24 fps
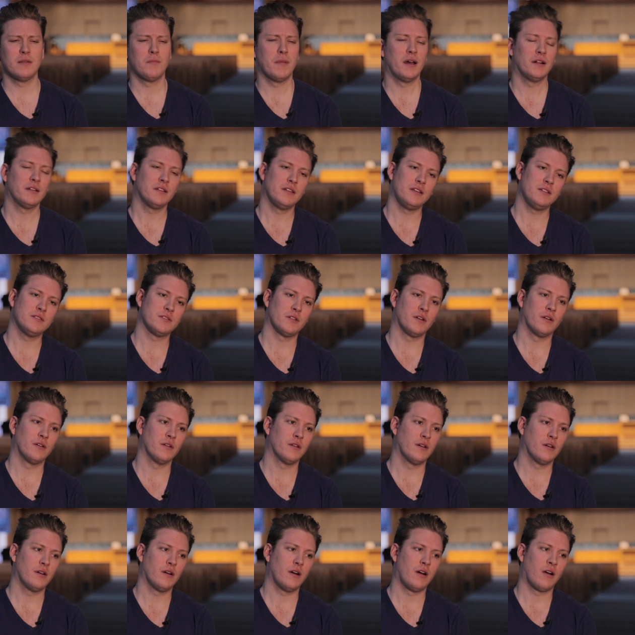The melodies
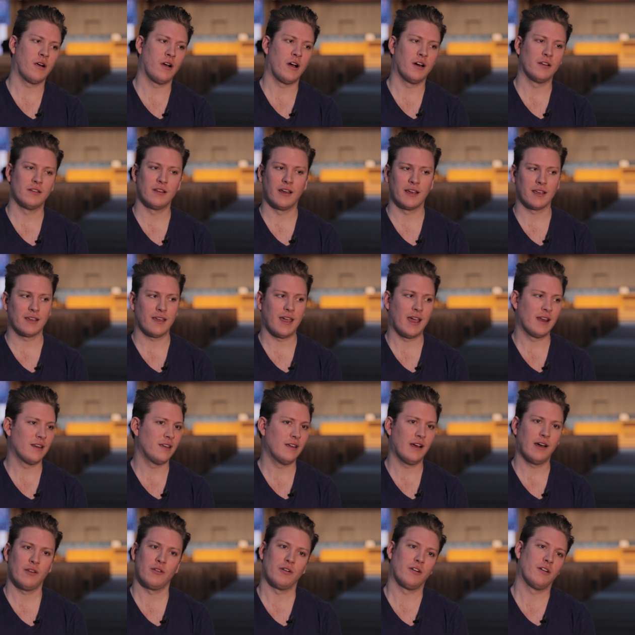are, are unlike
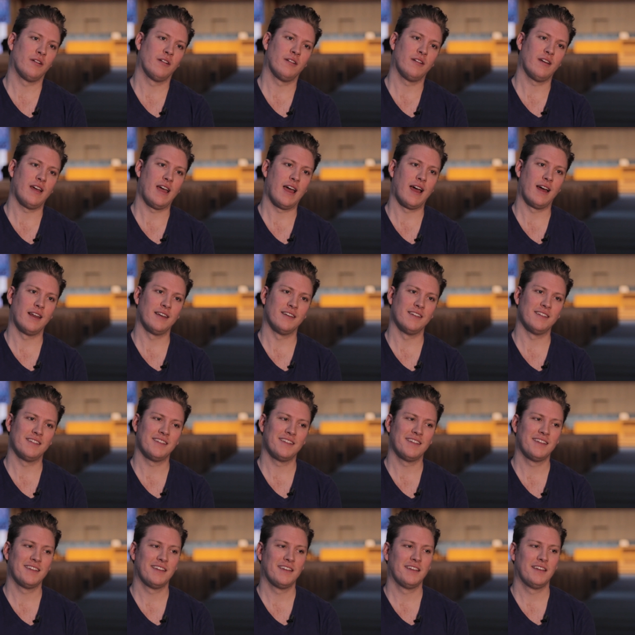any other, and
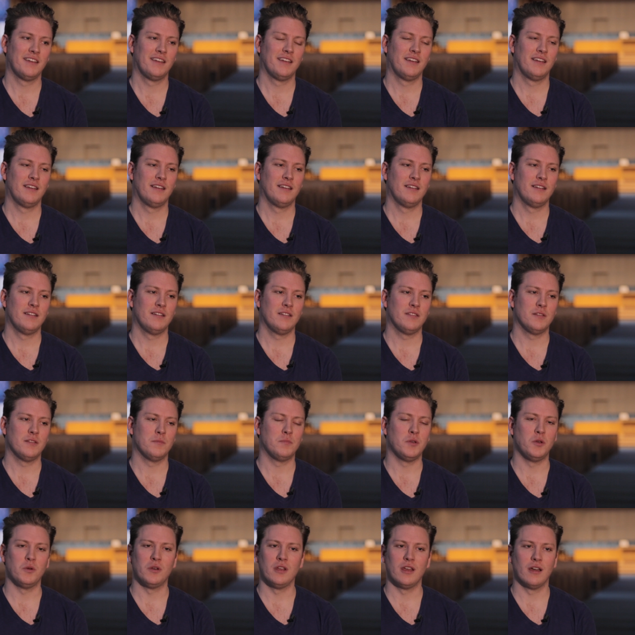the
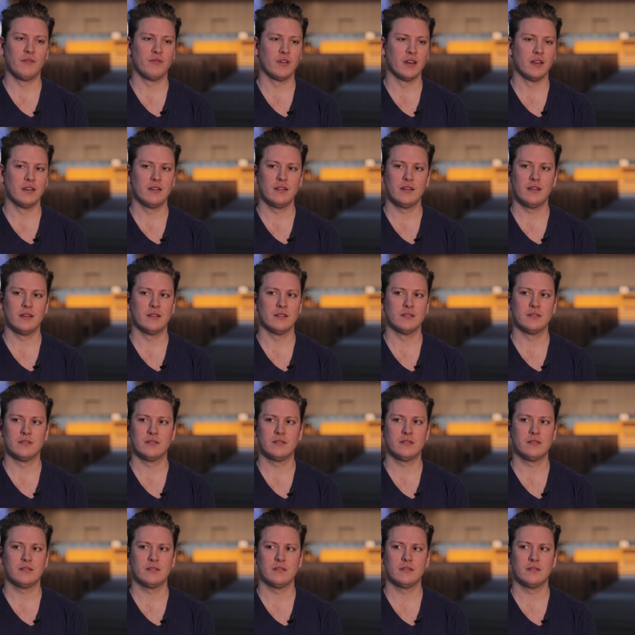beauty of it
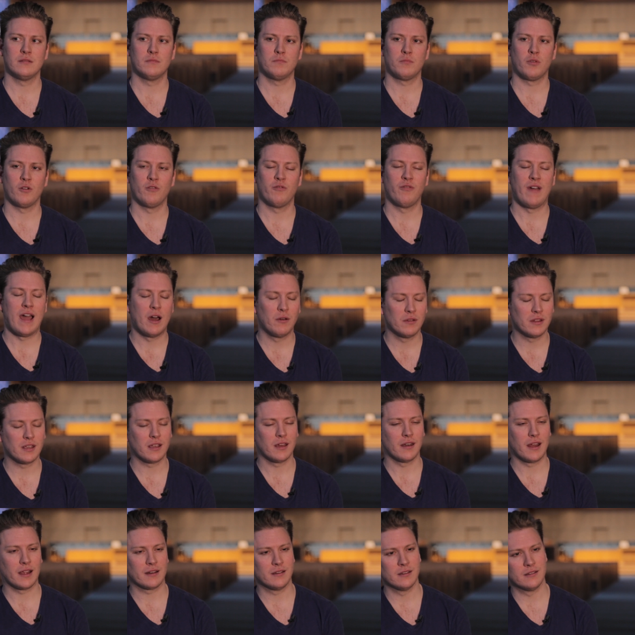is profoundly
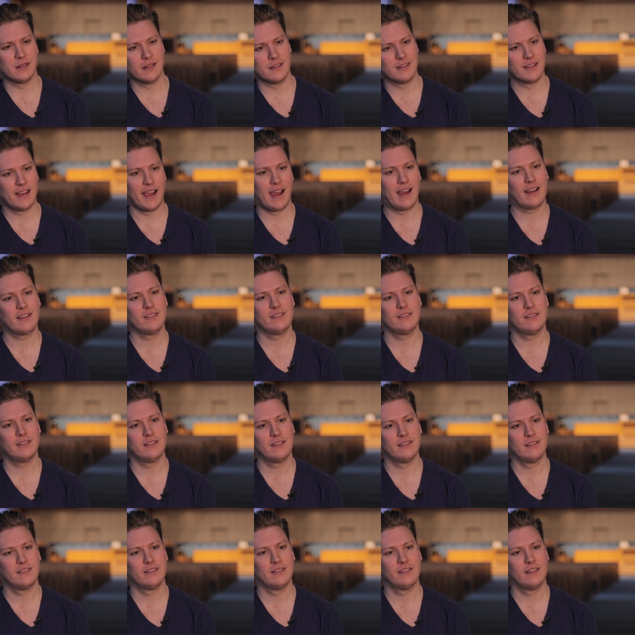connected to the text.